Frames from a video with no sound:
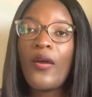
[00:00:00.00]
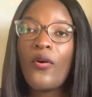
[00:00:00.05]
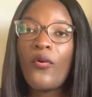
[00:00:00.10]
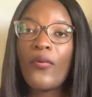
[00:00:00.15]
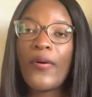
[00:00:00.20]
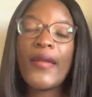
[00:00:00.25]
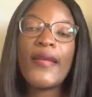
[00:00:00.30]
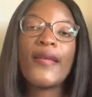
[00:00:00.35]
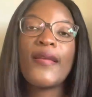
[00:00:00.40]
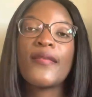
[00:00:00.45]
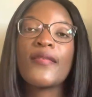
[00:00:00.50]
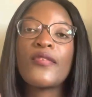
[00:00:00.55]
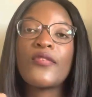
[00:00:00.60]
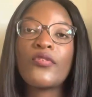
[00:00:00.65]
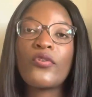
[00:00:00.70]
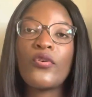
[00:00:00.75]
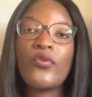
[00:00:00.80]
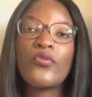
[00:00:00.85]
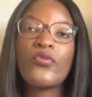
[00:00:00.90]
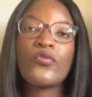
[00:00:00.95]
where nurses
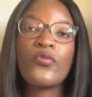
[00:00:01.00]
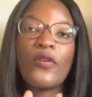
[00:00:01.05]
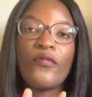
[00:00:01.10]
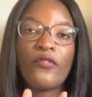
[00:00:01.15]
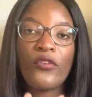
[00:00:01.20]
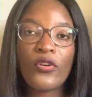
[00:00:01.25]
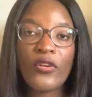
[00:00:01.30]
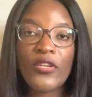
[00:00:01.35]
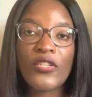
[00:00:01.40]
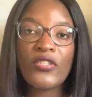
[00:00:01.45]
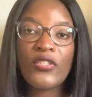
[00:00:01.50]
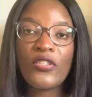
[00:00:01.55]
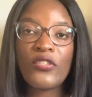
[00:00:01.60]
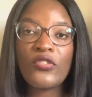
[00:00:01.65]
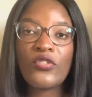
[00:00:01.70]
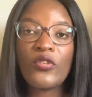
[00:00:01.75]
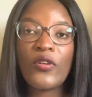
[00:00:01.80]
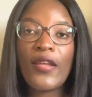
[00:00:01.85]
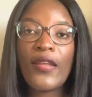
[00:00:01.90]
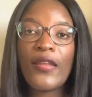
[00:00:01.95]
goes to a vocational
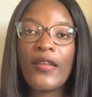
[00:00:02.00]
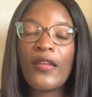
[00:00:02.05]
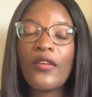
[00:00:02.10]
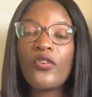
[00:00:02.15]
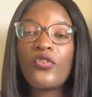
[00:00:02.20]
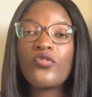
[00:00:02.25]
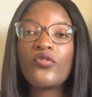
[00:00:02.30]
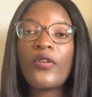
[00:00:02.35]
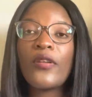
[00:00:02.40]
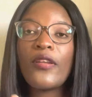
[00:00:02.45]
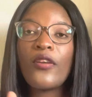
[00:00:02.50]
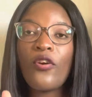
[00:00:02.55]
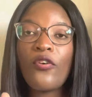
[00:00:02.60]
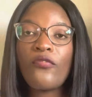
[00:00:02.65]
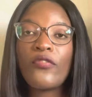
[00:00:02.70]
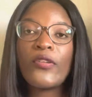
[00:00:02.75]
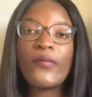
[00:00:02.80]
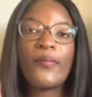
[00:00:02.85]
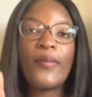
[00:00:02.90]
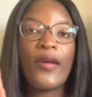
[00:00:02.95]
training, usually
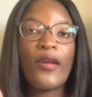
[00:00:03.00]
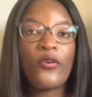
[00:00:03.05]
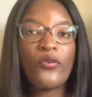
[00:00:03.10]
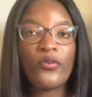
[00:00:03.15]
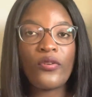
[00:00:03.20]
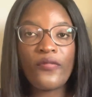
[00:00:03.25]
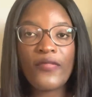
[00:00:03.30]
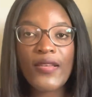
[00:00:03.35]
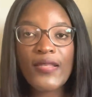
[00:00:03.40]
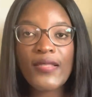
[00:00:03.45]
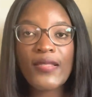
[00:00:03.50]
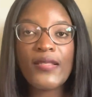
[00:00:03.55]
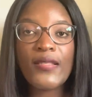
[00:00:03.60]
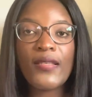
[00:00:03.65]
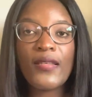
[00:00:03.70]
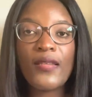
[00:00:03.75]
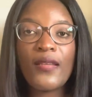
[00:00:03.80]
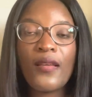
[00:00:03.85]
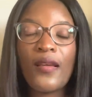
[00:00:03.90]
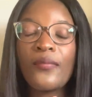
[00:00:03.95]
offered by a
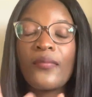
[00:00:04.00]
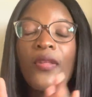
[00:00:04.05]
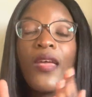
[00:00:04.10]
university,